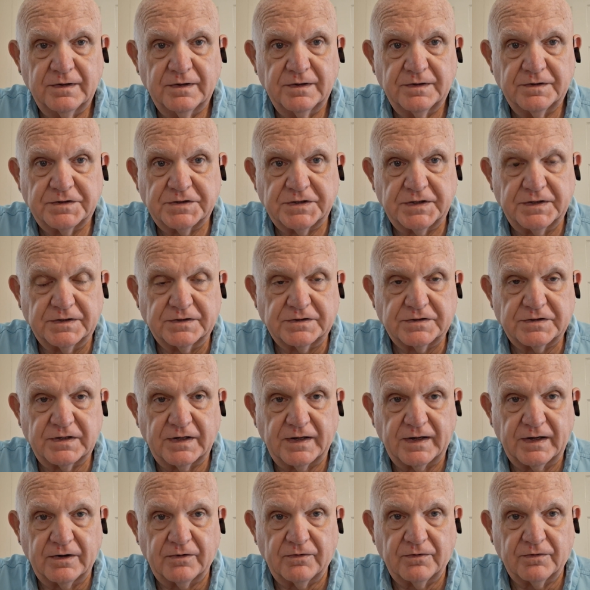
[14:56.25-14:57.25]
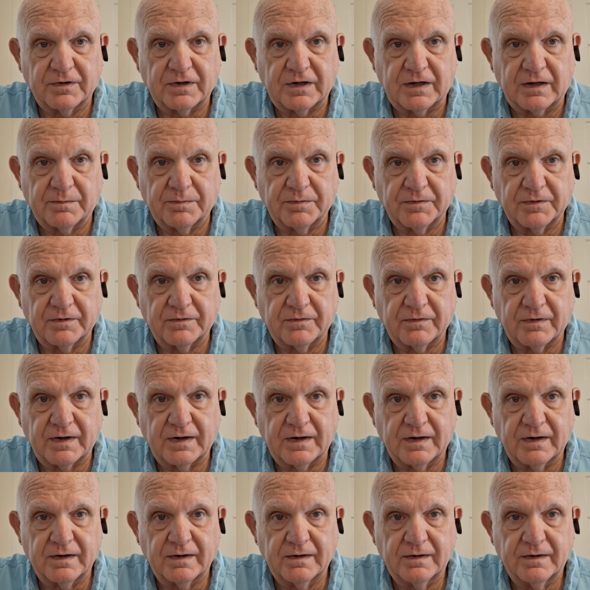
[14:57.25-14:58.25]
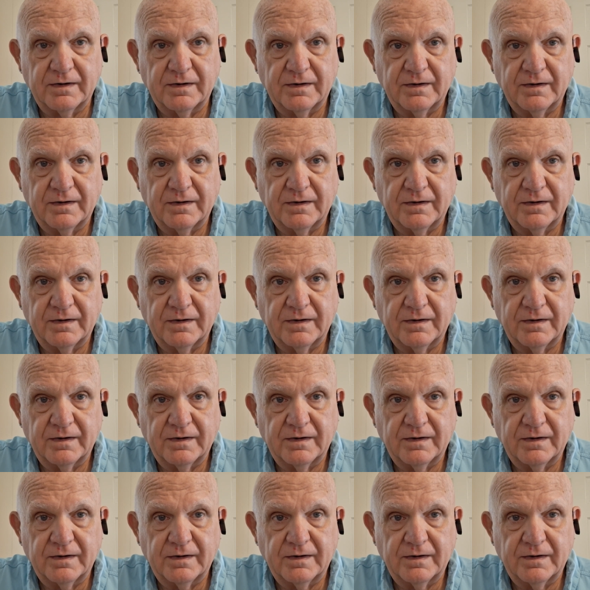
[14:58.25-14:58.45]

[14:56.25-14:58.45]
sheets laying on top of the dryer.